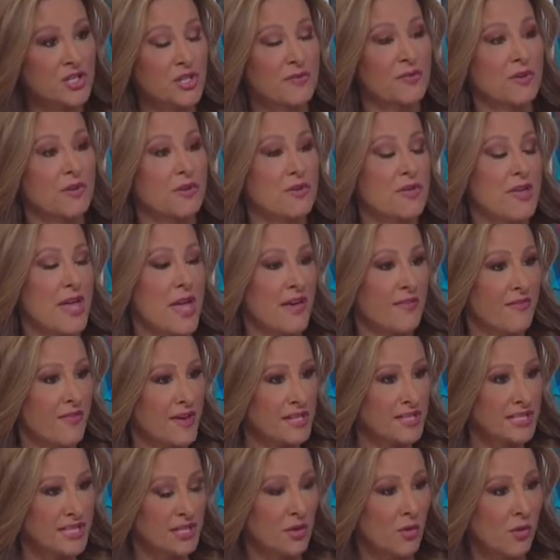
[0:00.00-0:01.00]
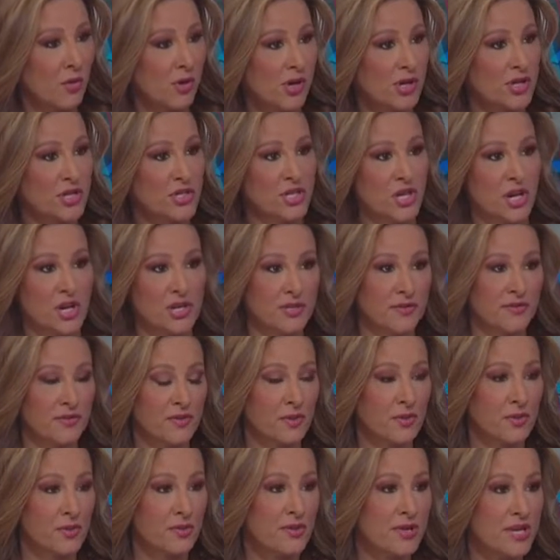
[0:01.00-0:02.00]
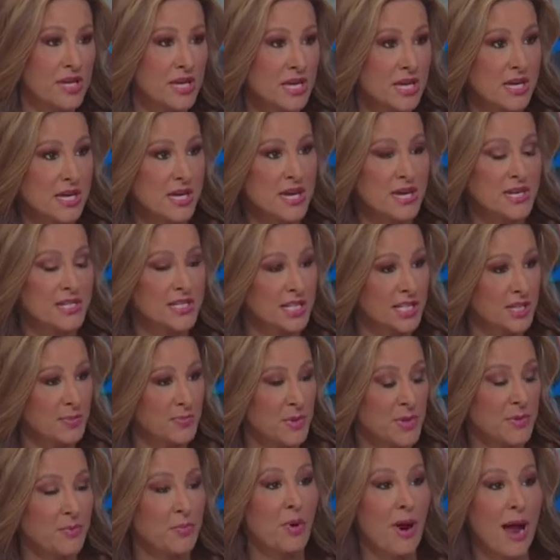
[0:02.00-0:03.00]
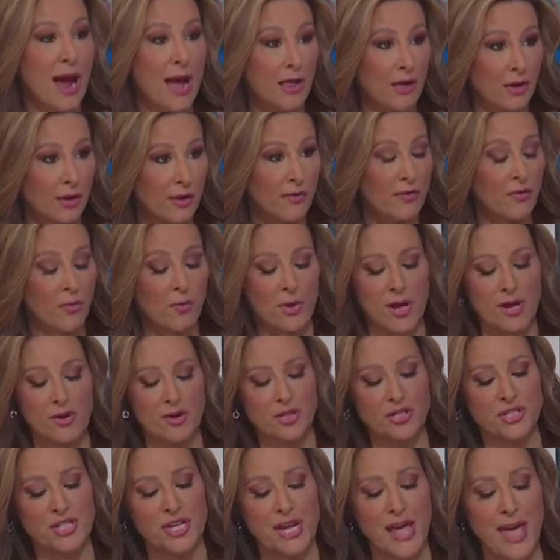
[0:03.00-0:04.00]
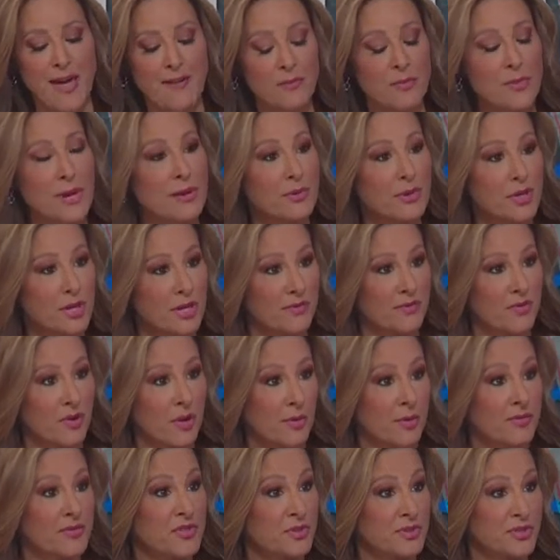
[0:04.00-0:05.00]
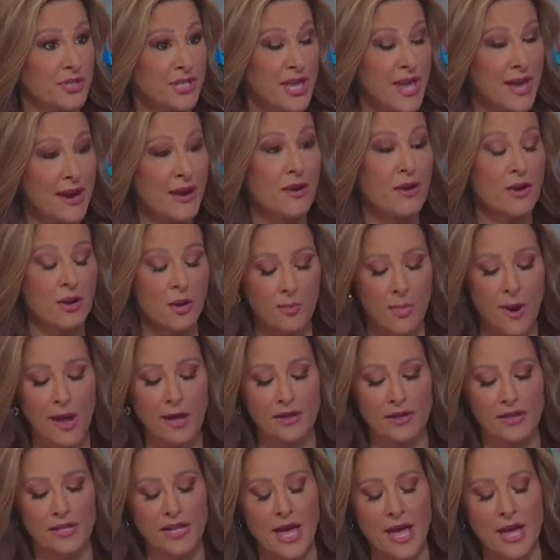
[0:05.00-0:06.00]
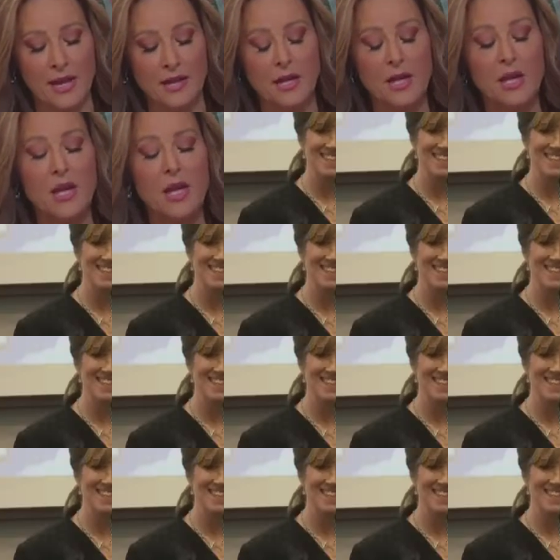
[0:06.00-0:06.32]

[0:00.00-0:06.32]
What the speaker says: She flew the F-18 Hornet. She also flew the E-6B Prowler, from what I understand. I haven't been able to confirm if she was a carrier pilot yet.